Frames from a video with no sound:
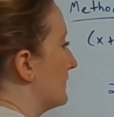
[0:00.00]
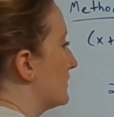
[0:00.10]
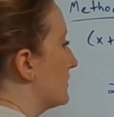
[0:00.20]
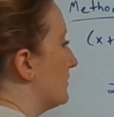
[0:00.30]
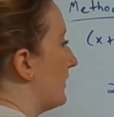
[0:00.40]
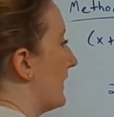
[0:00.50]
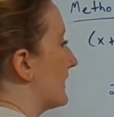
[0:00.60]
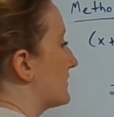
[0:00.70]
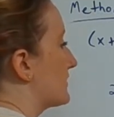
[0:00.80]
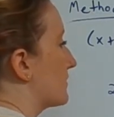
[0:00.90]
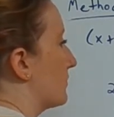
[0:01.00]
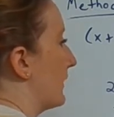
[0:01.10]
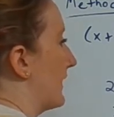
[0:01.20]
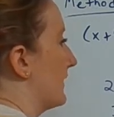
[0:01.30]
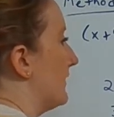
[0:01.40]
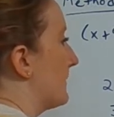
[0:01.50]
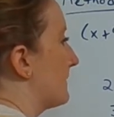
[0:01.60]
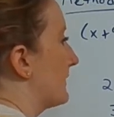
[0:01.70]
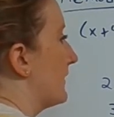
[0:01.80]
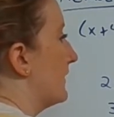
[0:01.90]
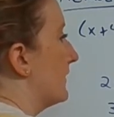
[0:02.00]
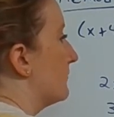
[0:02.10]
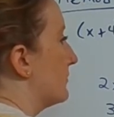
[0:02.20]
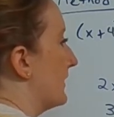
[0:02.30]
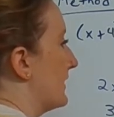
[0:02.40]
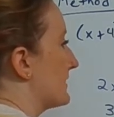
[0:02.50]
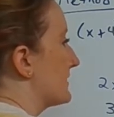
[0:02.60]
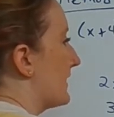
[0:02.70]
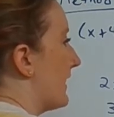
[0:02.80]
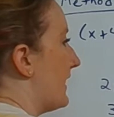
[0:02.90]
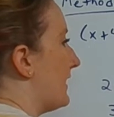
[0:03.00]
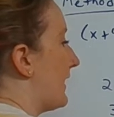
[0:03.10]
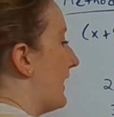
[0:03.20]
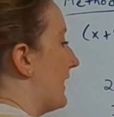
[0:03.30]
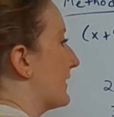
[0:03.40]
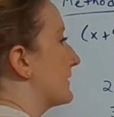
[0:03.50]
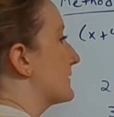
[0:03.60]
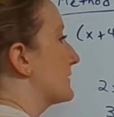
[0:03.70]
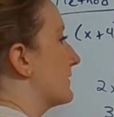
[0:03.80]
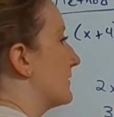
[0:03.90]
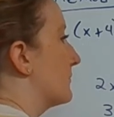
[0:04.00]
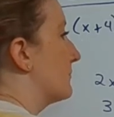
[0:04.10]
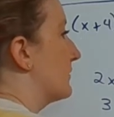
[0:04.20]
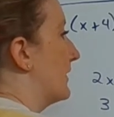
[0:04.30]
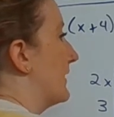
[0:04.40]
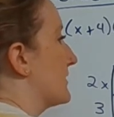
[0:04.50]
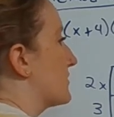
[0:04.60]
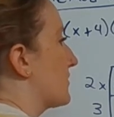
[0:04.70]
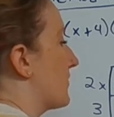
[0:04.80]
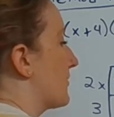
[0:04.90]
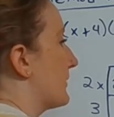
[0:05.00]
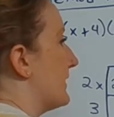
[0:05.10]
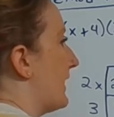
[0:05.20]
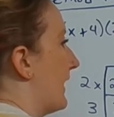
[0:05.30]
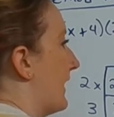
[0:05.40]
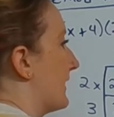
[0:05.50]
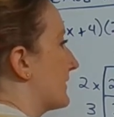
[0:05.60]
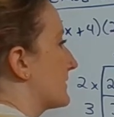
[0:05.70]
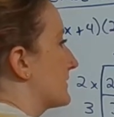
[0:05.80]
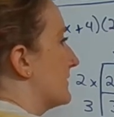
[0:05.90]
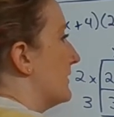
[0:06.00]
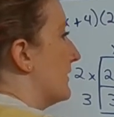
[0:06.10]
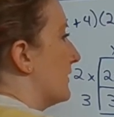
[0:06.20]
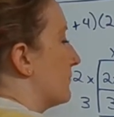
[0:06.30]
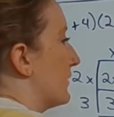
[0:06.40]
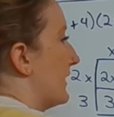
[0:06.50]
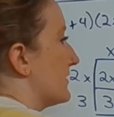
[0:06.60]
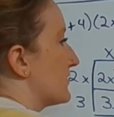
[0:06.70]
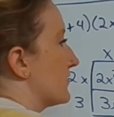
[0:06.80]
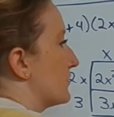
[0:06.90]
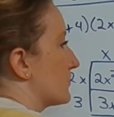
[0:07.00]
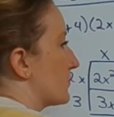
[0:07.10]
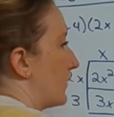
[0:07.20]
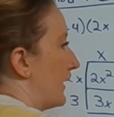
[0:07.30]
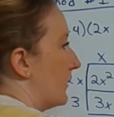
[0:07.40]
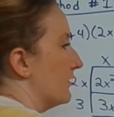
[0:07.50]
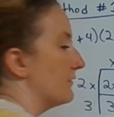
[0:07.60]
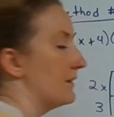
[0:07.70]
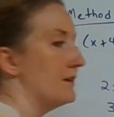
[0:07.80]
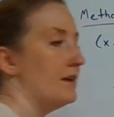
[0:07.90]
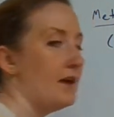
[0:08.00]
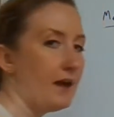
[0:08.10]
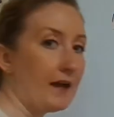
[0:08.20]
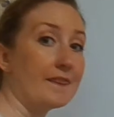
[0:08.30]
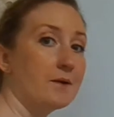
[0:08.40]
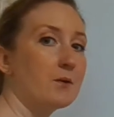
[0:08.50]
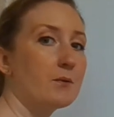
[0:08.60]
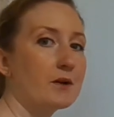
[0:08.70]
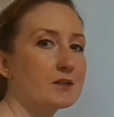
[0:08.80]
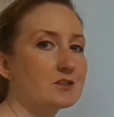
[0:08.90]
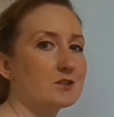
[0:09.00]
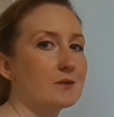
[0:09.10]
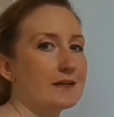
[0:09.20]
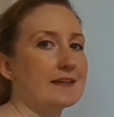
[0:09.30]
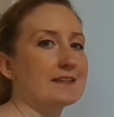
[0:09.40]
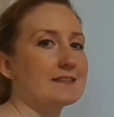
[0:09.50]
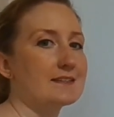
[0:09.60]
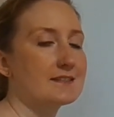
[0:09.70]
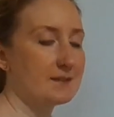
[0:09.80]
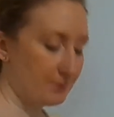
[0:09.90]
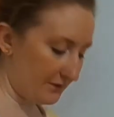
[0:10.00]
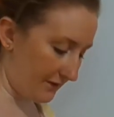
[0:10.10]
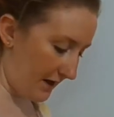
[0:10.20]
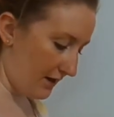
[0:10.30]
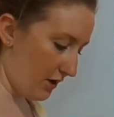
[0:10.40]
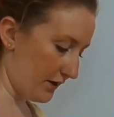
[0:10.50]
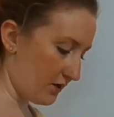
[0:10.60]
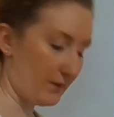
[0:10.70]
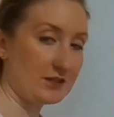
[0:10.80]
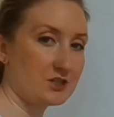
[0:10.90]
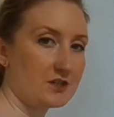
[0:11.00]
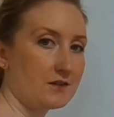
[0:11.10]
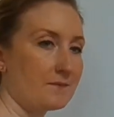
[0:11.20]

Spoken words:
2x squared plus 8x plus 3x plus 12. And then what we want to do is simplify our equation.